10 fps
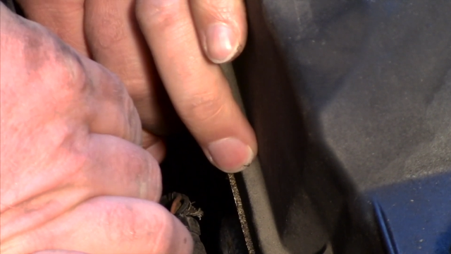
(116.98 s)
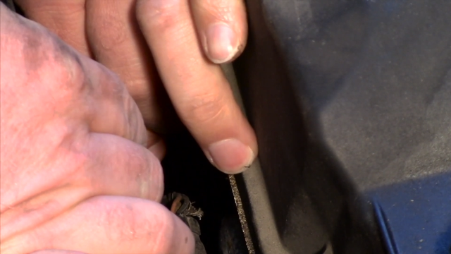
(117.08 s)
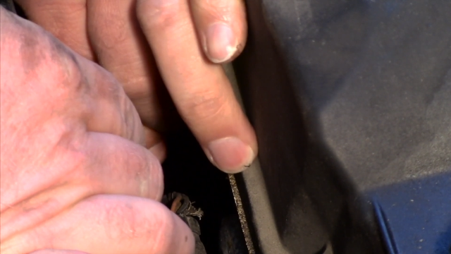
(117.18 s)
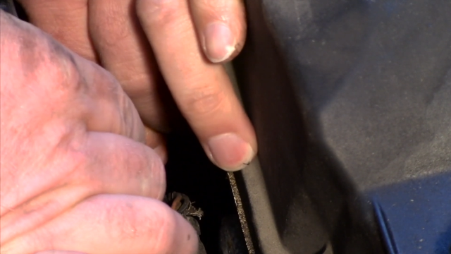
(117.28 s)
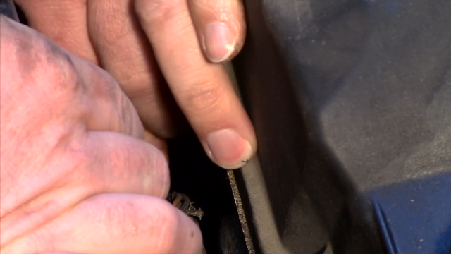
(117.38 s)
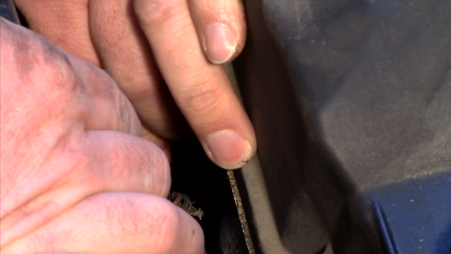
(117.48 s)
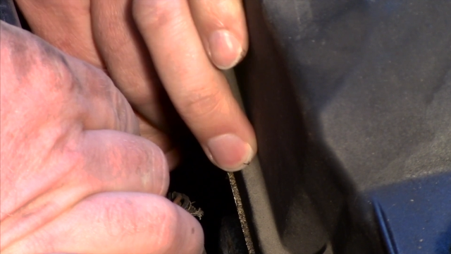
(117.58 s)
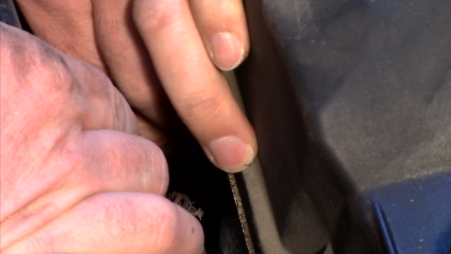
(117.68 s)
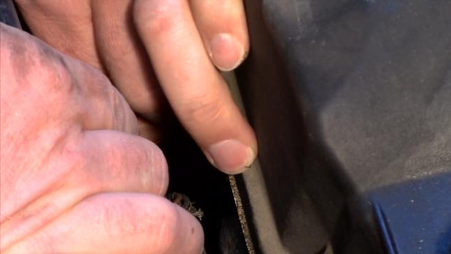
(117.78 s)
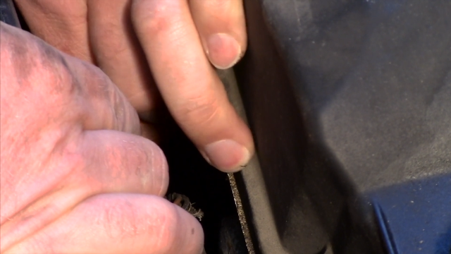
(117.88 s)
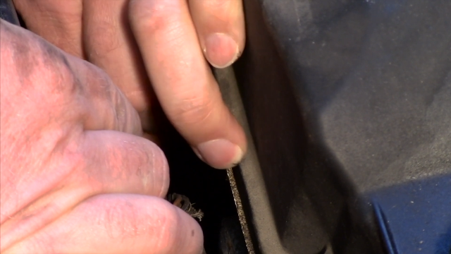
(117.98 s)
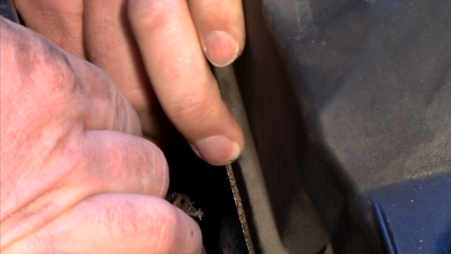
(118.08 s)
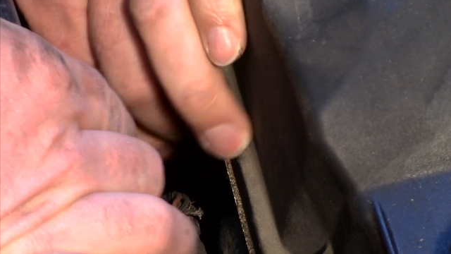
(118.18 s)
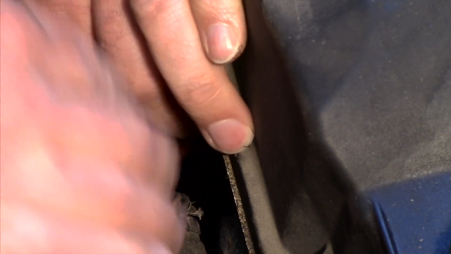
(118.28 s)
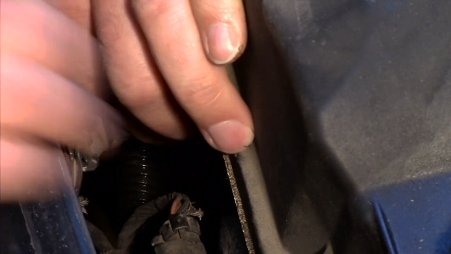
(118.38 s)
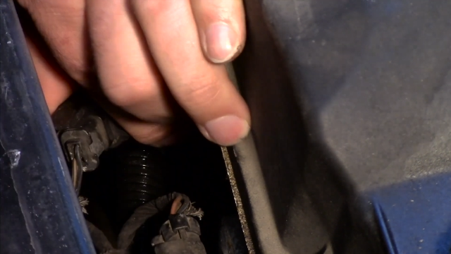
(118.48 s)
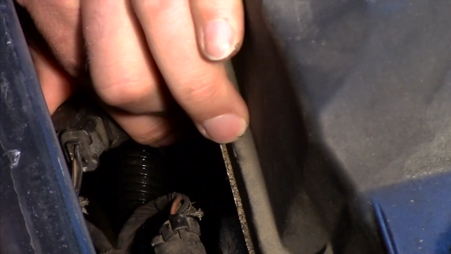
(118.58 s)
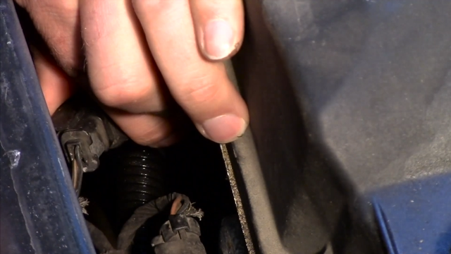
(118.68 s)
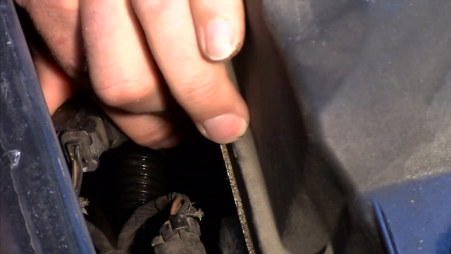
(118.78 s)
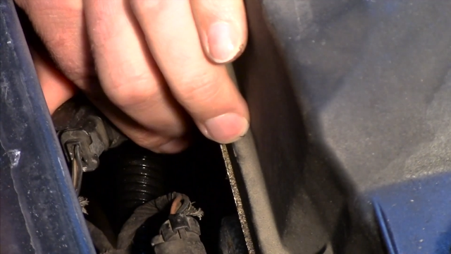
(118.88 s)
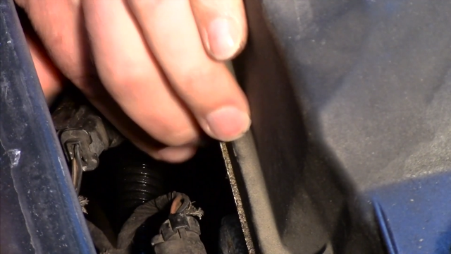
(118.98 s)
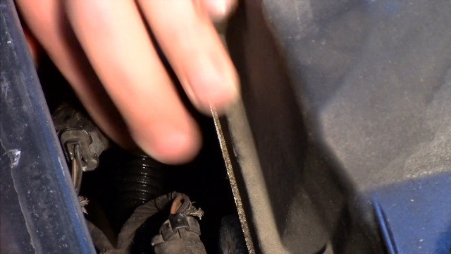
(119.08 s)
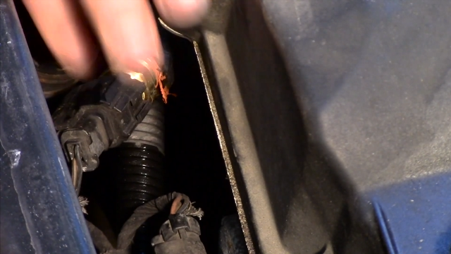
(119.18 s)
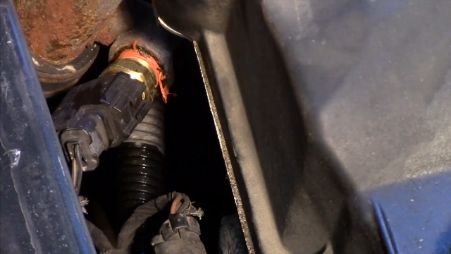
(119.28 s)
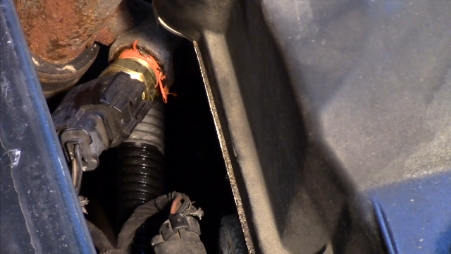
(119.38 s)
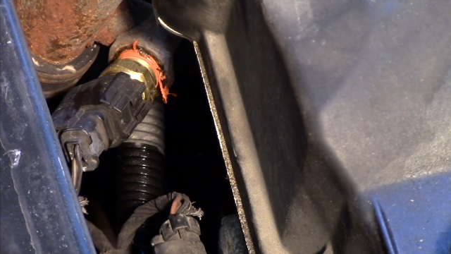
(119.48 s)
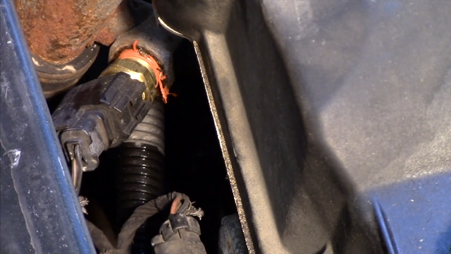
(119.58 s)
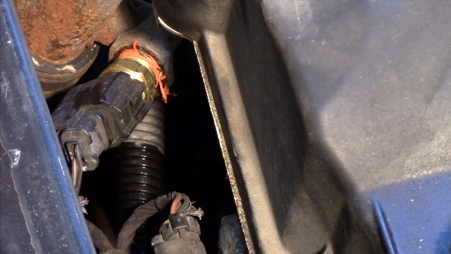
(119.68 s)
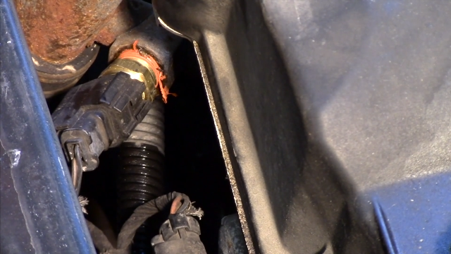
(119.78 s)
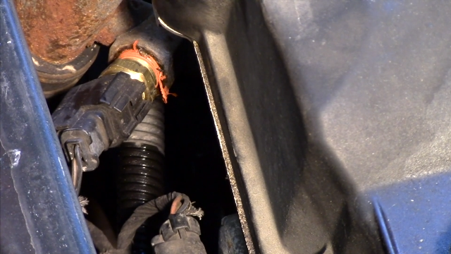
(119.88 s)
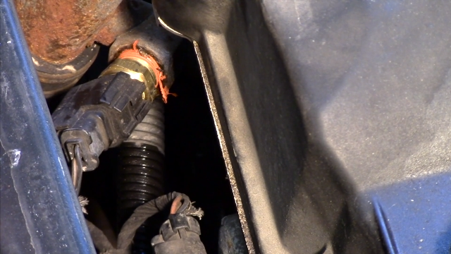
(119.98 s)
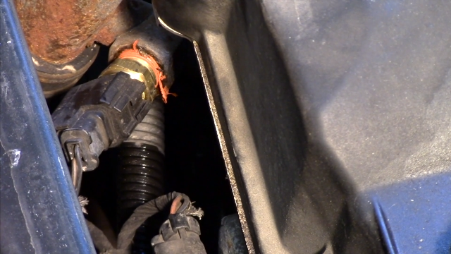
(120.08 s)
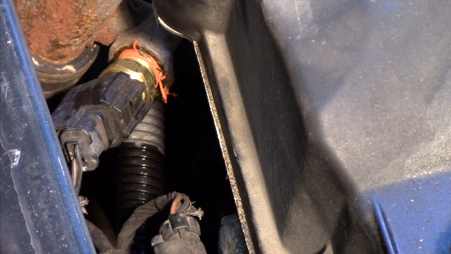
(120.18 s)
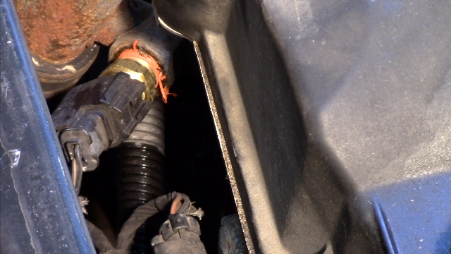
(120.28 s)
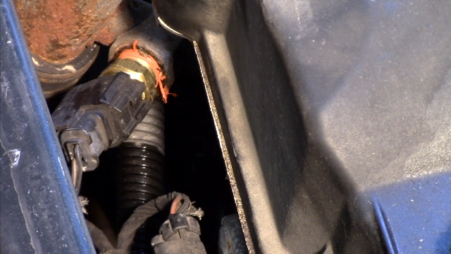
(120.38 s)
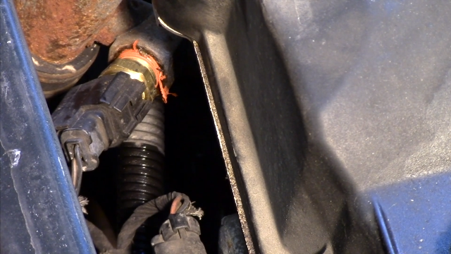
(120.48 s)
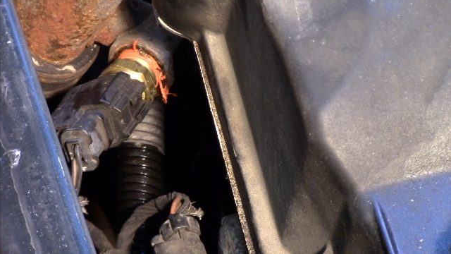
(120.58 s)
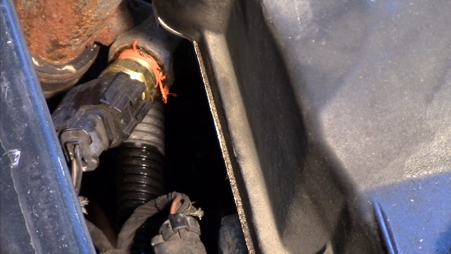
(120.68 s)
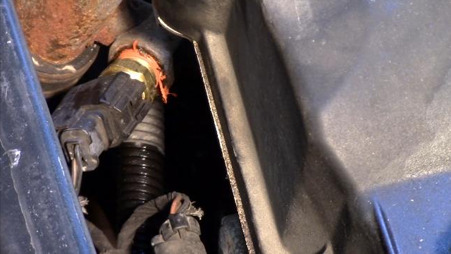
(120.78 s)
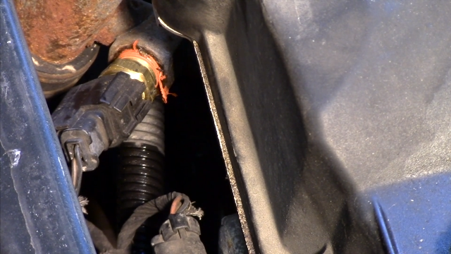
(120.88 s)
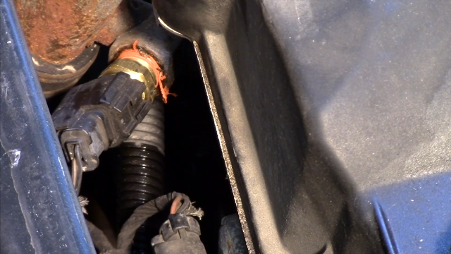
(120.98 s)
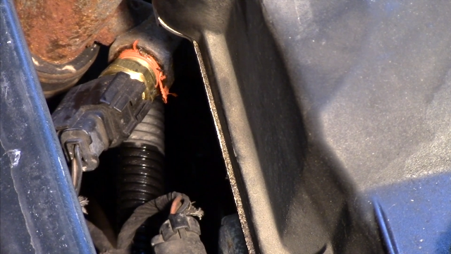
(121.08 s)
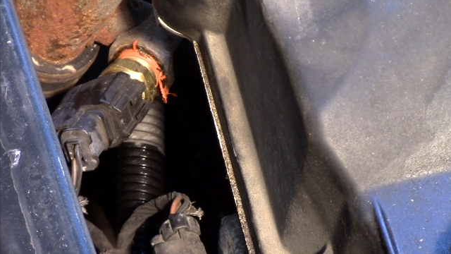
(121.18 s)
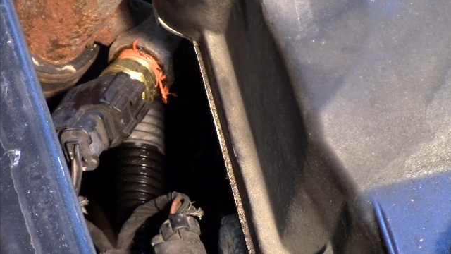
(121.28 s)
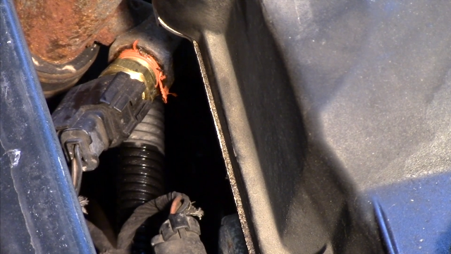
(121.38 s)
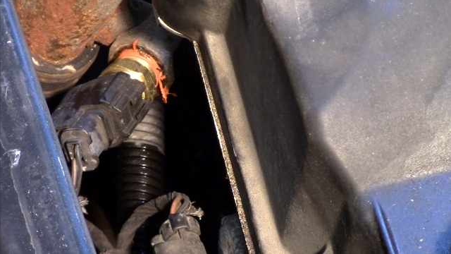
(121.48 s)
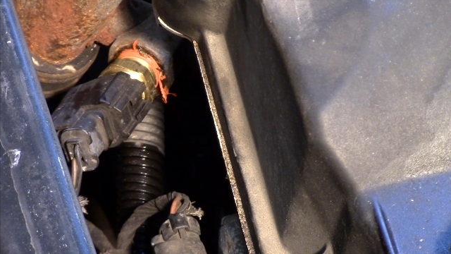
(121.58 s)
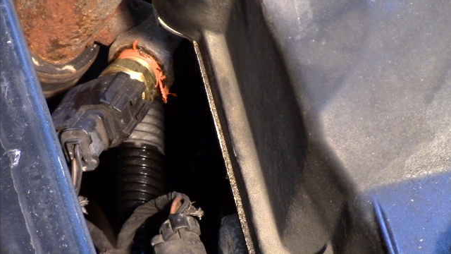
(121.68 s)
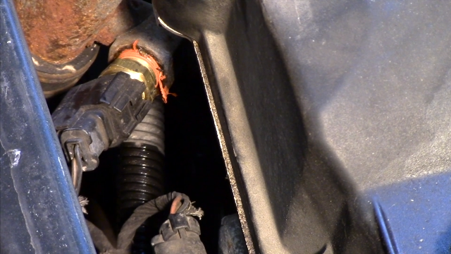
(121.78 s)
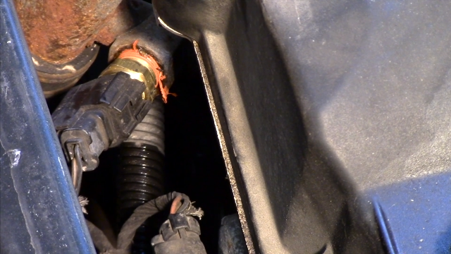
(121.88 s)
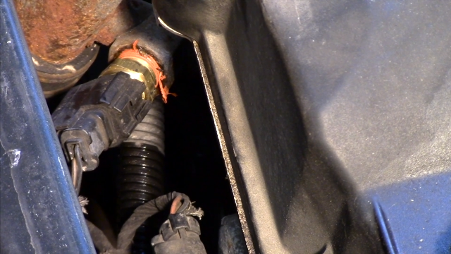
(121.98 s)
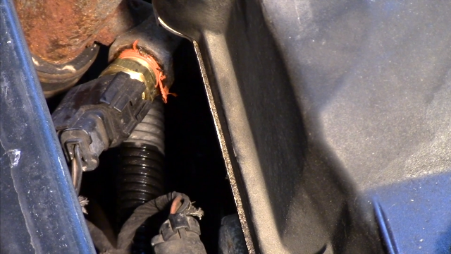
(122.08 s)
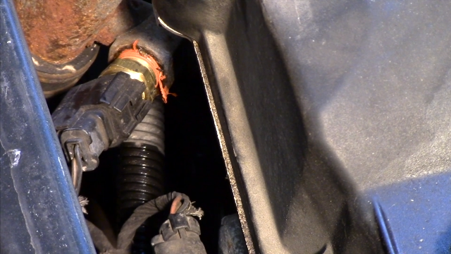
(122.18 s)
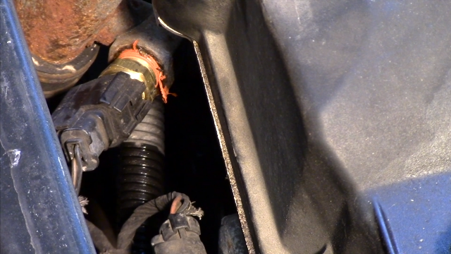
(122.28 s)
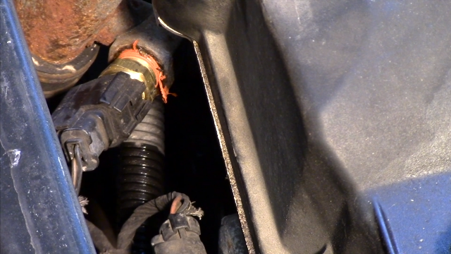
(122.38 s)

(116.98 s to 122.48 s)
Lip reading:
[unreadable: no face in view]